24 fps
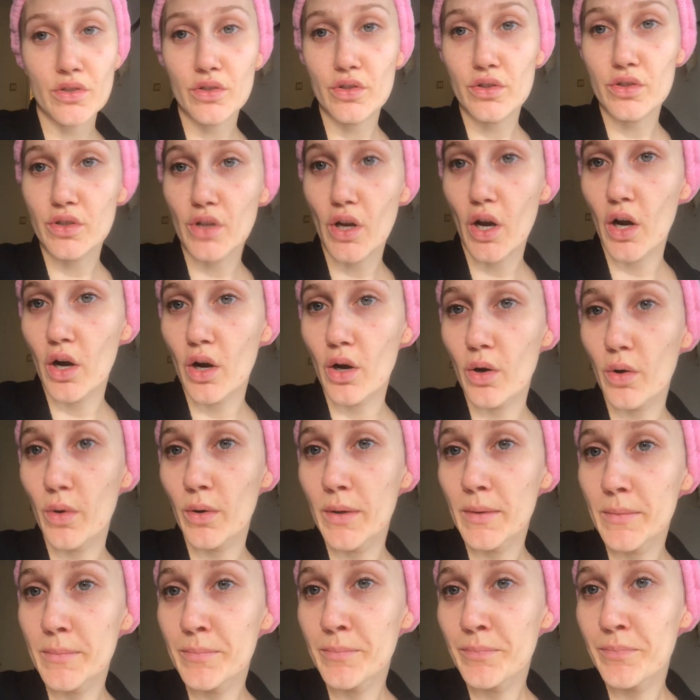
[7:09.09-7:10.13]
So
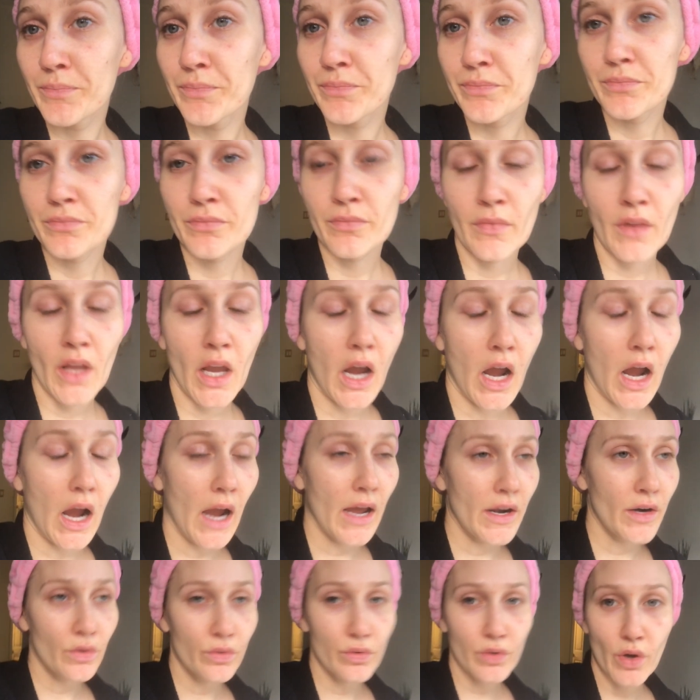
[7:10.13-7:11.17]

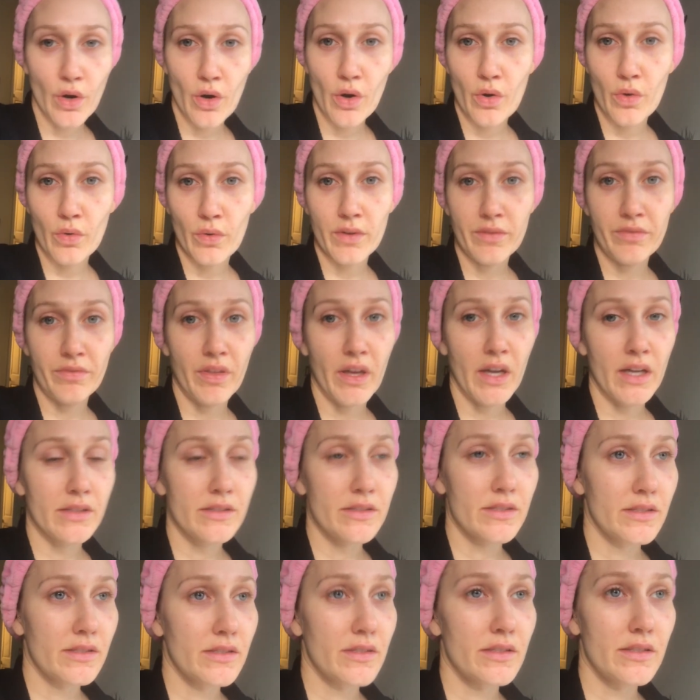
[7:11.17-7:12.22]
I don't know if
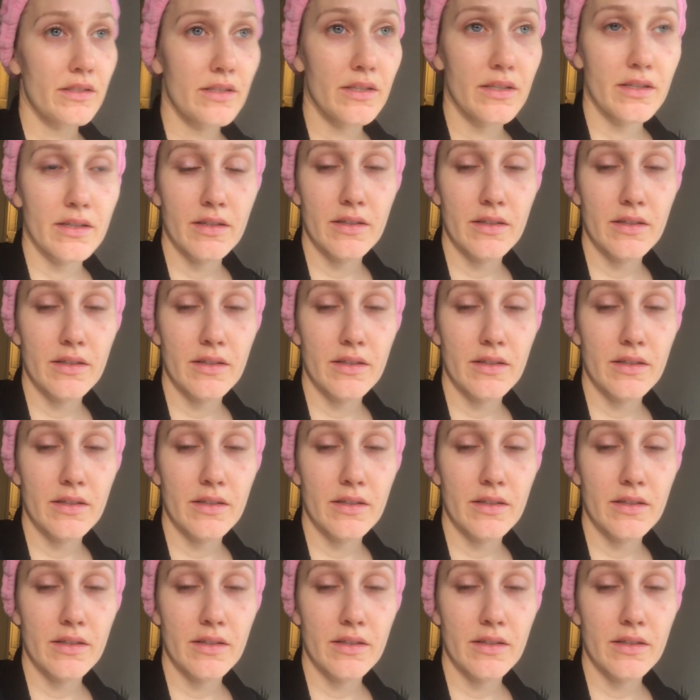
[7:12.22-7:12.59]
that's